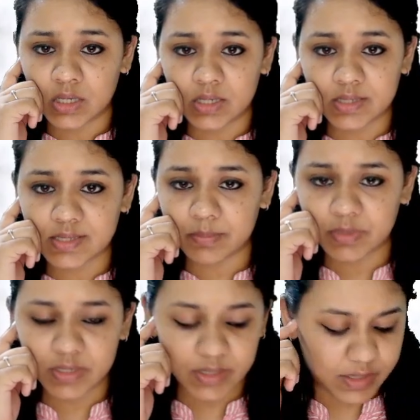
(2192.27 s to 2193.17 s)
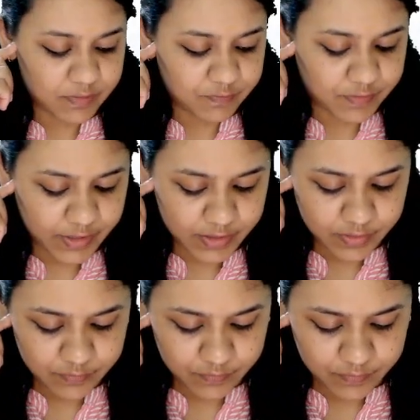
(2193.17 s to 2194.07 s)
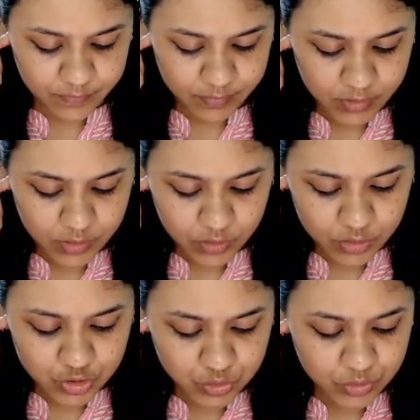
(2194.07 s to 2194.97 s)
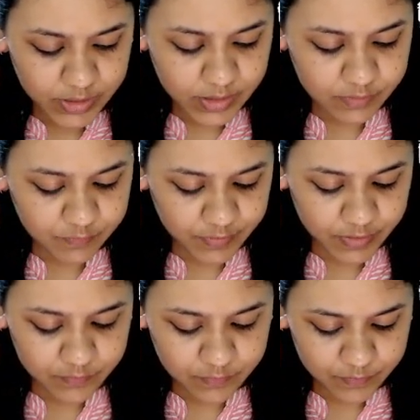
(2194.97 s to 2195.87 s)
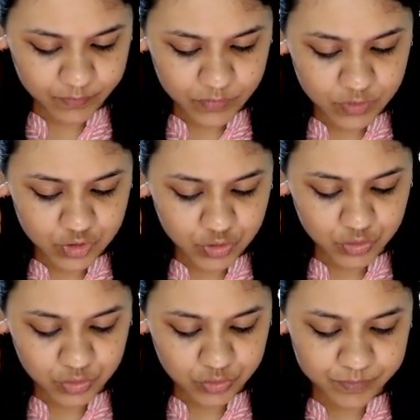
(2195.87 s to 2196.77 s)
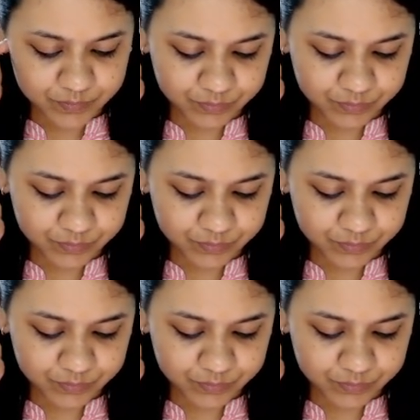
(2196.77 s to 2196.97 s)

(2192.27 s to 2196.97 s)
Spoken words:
December again 5, June again 5. So